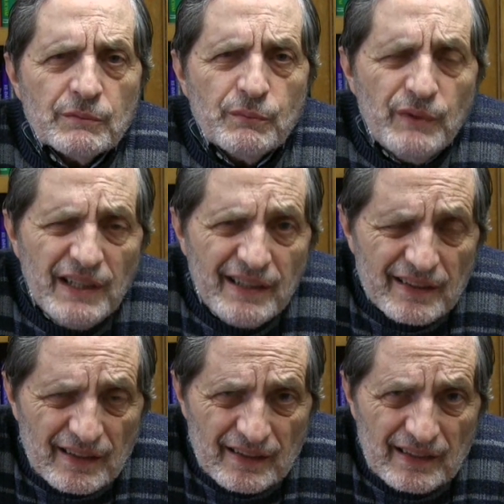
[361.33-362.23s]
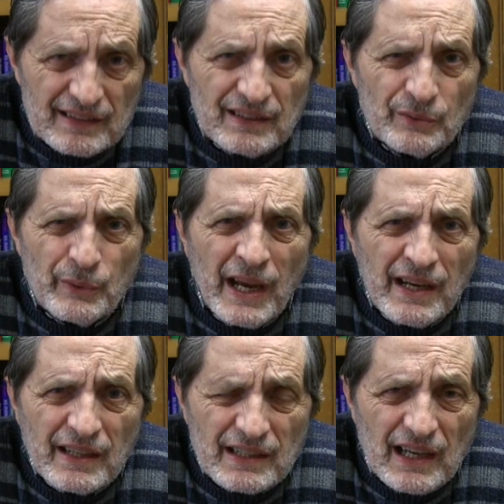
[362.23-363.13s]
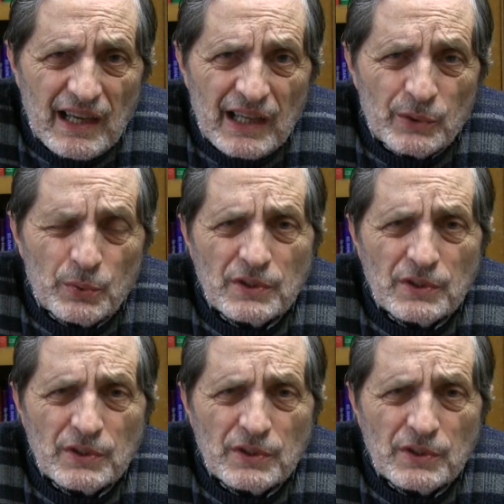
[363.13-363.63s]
real the reign God,